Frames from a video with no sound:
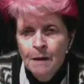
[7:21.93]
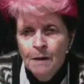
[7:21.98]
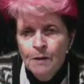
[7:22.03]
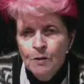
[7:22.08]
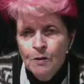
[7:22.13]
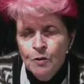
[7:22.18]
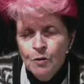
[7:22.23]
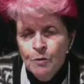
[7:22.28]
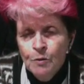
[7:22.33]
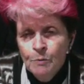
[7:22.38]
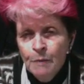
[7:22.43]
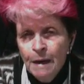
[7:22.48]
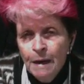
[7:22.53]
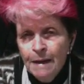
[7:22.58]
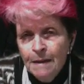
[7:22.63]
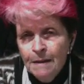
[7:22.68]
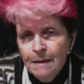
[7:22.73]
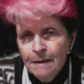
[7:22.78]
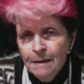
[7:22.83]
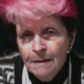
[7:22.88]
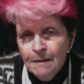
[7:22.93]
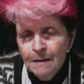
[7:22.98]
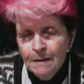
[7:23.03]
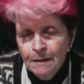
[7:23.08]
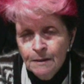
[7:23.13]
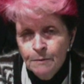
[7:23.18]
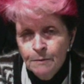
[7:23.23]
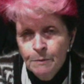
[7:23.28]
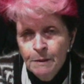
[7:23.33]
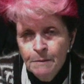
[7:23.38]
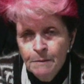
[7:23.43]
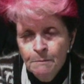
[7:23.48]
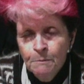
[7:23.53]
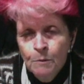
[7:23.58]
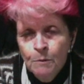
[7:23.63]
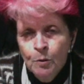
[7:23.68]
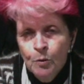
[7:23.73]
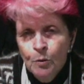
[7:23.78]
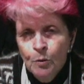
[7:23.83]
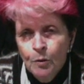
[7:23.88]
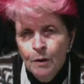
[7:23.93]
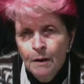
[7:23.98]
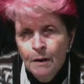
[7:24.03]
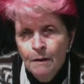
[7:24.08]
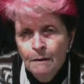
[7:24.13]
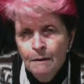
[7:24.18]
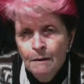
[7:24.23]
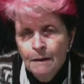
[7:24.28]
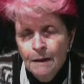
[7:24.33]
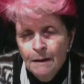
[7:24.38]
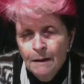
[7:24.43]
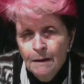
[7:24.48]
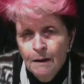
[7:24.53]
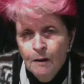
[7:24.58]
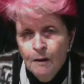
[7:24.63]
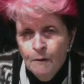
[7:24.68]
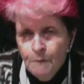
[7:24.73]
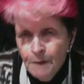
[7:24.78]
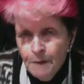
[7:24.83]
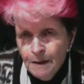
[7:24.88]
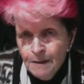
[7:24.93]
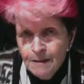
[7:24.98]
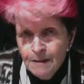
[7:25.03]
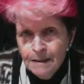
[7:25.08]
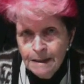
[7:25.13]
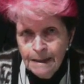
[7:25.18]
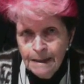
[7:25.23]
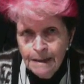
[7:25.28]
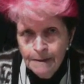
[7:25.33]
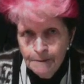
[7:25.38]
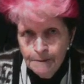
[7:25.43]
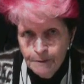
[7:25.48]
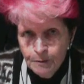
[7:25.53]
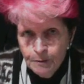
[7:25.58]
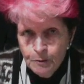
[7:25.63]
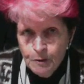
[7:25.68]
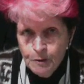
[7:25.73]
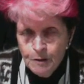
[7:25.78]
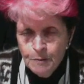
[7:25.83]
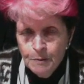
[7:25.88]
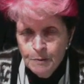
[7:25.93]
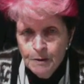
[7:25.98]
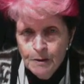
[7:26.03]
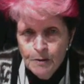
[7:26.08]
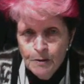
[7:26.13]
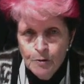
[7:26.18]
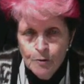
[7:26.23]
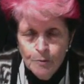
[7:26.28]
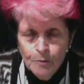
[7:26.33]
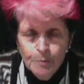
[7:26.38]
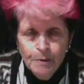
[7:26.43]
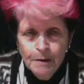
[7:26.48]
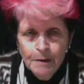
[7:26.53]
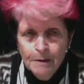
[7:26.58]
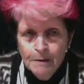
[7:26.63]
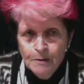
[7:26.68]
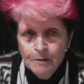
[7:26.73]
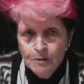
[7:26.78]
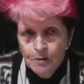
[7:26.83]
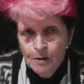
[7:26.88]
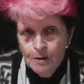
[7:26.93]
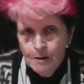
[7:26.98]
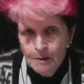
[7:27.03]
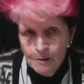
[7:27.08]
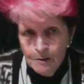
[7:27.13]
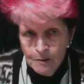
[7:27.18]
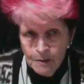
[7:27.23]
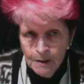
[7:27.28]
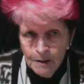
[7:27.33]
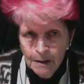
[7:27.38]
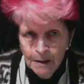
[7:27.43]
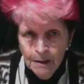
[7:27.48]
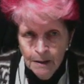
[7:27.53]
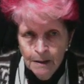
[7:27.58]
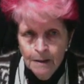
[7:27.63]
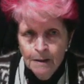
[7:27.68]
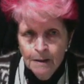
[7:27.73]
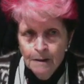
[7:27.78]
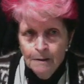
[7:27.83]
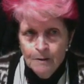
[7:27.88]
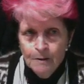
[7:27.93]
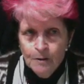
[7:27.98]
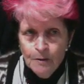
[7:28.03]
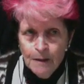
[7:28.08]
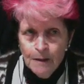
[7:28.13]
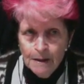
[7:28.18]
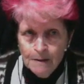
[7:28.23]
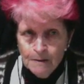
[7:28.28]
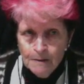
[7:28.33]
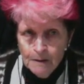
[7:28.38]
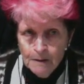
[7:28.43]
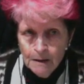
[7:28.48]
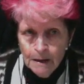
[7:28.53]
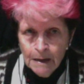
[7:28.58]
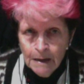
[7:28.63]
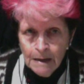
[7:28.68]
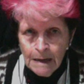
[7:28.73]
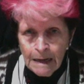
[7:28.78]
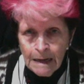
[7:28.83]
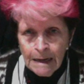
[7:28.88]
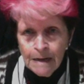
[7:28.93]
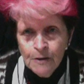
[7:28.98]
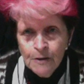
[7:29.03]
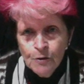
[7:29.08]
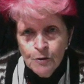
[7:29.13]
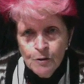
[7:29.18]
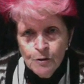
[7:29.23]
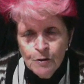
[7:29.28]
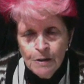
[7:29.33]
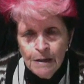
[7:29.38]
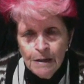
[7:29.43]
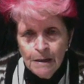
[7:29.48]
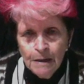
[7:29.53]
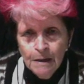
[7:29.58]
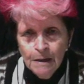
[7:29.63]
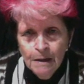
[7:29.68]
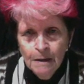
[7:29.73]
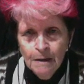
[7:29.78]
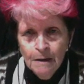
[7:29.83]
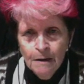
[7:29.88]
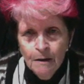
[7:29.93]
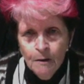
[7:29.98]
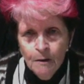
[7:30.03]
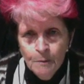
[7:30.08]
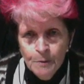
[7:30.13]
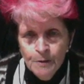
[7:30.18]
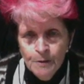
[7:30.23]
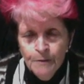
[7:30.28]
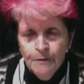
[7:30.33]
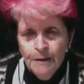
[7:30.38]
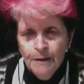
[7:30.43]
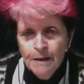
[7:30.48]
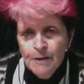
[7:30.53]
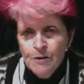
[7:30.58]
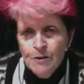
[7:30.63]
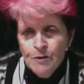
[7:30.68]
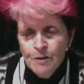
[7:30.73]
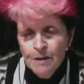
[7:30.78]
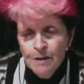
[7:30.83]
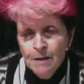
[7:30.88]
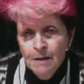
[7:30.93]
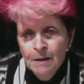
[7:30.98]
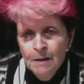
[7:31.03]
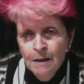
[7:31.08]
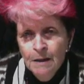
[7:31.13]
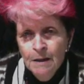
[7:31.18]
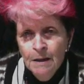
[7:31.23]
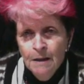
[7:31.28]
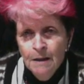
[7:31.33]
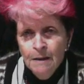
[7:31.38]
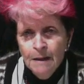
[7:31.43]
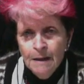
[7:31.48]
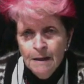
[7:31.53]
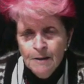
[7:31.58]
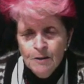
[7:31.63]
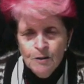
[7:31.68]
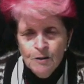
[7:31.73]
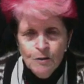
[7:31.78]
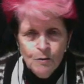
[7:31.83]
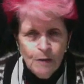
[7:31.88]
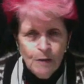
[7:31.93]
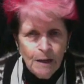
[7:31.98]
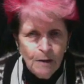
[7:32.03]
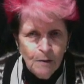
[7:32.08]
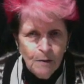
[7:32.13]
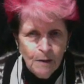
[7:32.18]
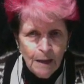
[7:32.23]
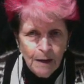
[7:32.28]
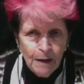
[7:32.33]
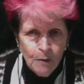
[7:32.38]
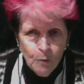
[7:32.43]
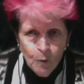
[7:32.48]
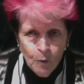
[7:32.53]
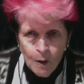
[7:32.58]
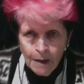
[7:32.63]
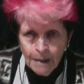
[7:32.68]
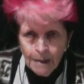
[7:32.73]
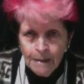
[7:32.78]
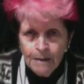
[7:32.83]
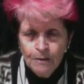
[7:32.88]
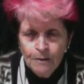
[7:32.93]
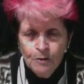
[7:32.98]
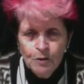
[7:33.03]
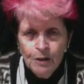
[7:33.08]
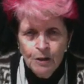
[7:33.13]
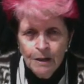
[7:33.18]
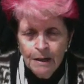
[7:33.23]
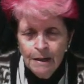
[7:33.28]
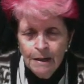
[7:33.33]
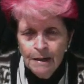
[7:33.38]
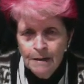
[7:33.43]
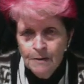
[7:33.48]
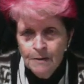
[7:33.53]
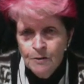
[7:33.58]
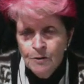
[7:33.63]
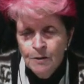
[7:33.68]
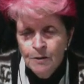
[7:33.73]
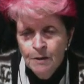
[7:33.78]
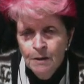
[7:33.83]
to make this a little bit more obviously influenced by the European designers. So that's an interesting observation, that just that one little change